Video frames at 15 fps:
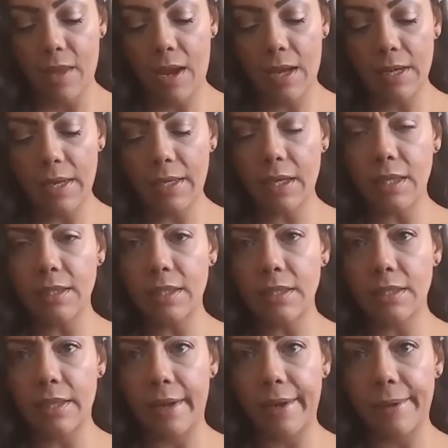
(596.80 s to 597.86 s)
I like it because
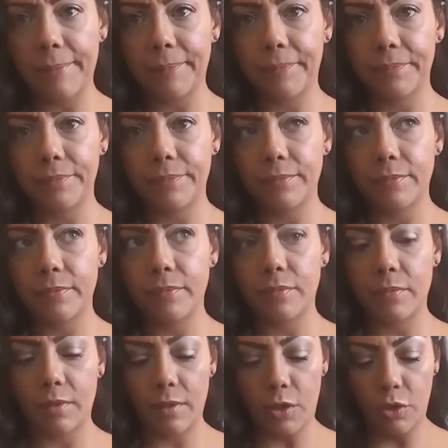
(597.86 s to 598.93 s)
it's like
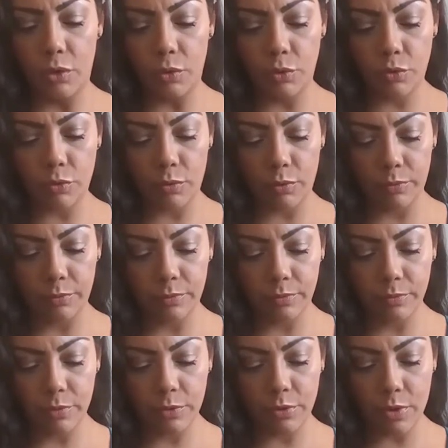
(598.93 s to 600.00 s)
neutral.
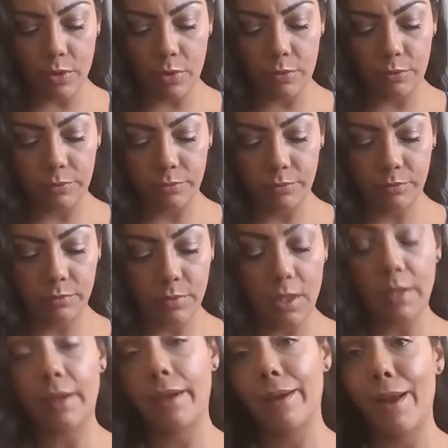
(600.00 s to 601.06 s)
So
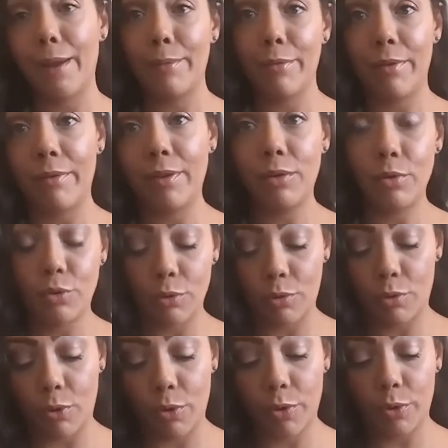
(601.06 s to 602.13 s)
again, I'm a very neutral
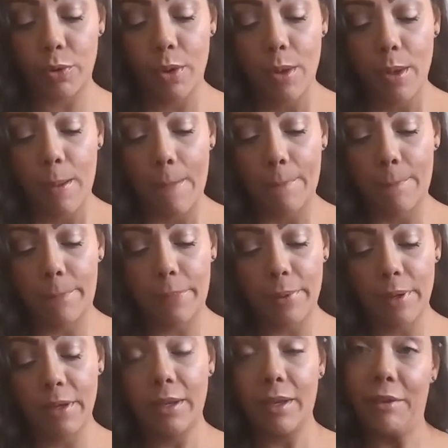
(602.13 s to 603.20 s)
girl, but